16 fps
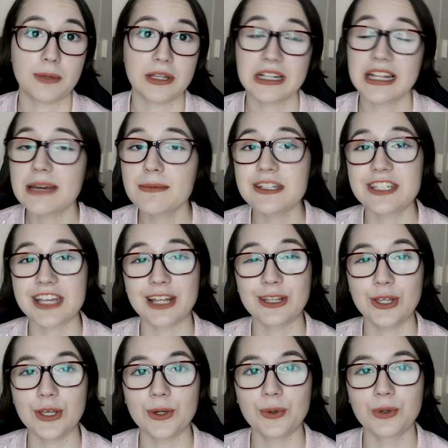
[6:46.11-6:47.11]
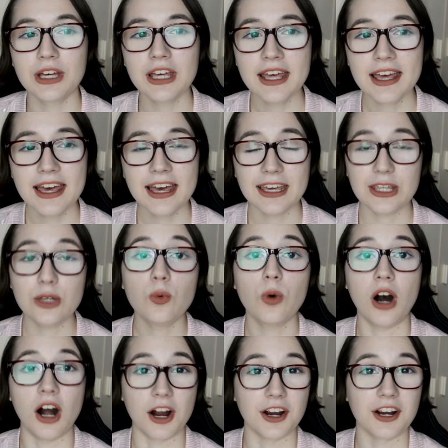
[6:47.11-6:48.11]
But let me tell you, you
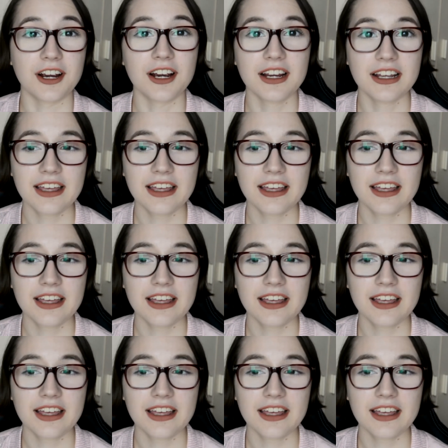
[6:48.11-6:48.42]
are.